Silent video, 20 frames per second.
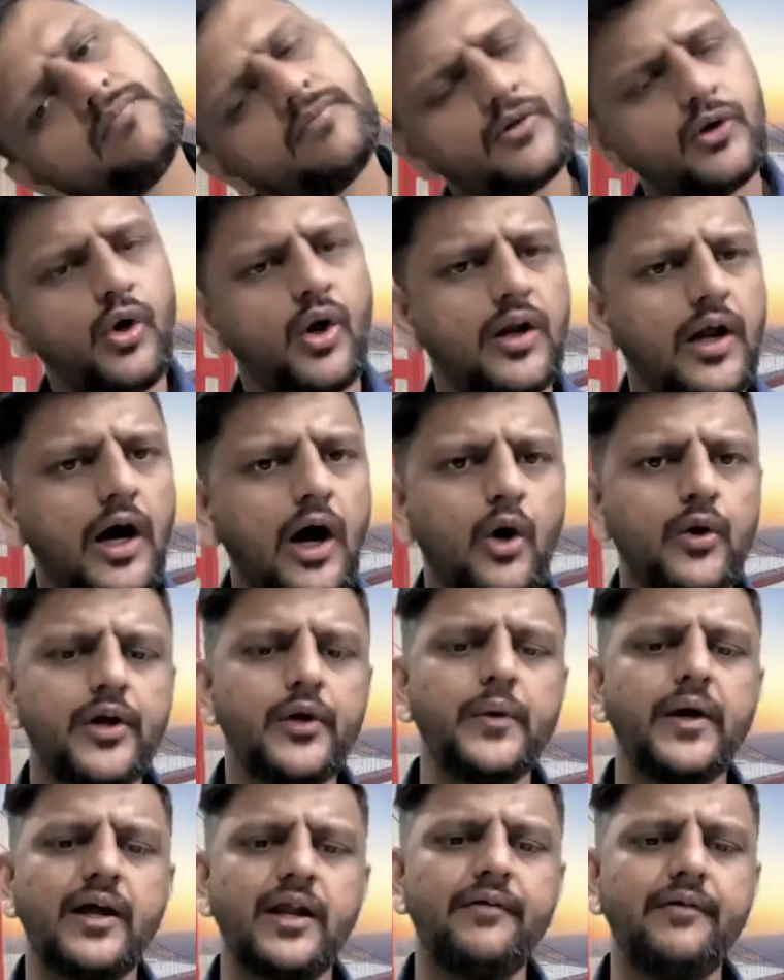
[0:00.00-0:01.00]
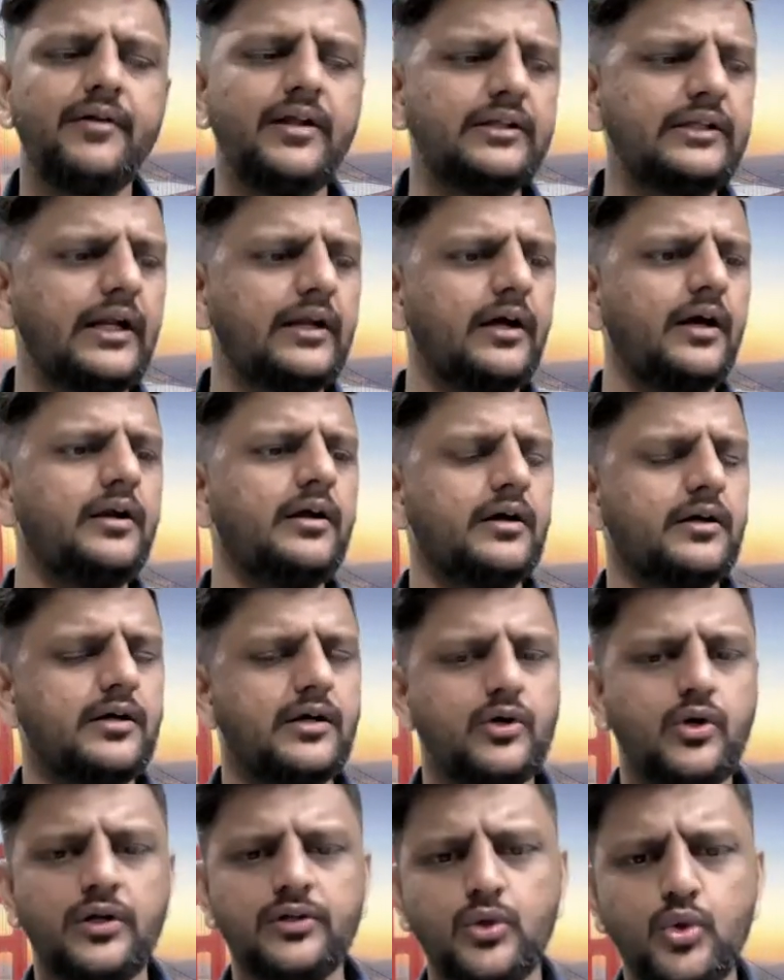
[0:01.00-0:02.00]
or how did you arrive at that
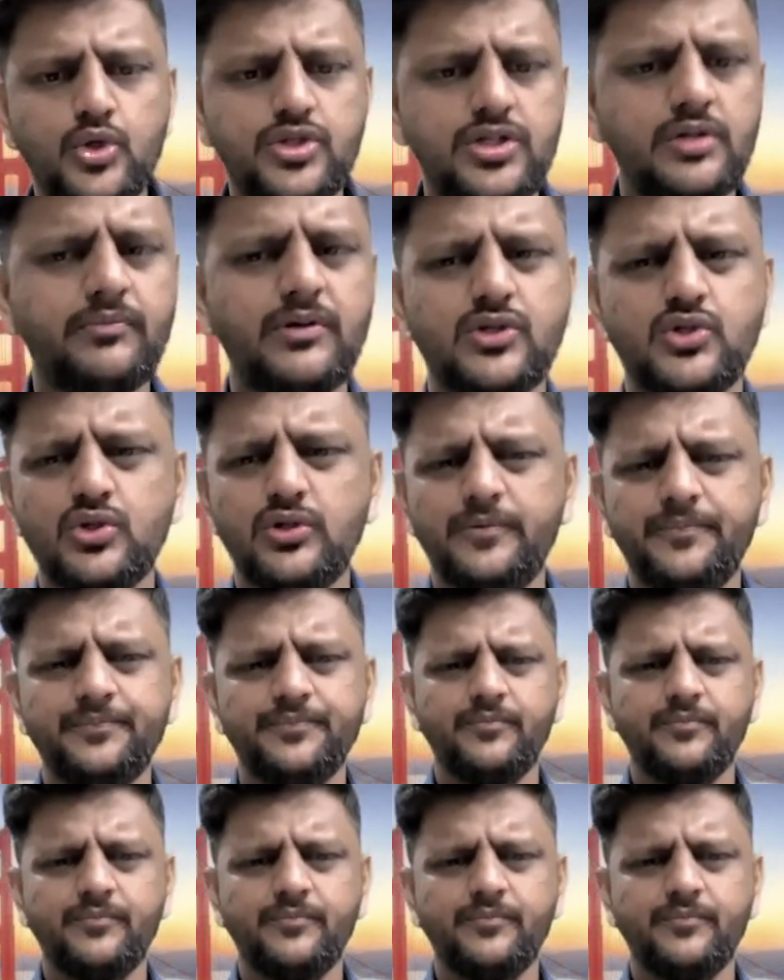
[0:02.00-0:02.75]
conclusion, bachcho?